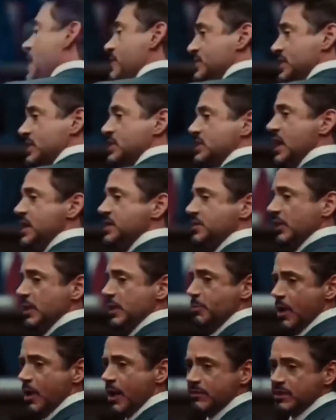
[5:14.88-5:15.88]
I have
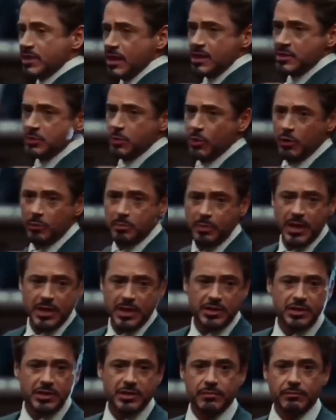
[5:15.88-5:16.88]
successfully privatized
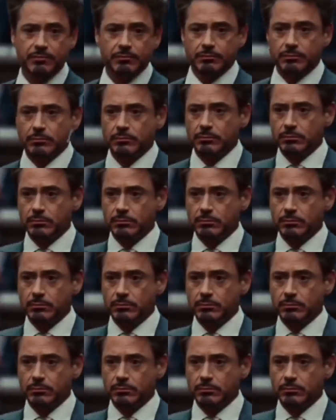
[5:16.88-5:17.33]
world peace.